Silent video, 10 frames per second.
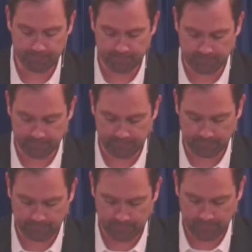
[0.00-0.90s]

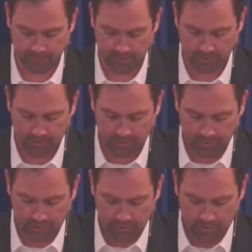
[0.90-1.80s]

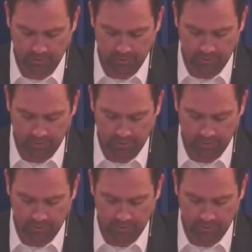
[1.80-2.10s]
[no speech]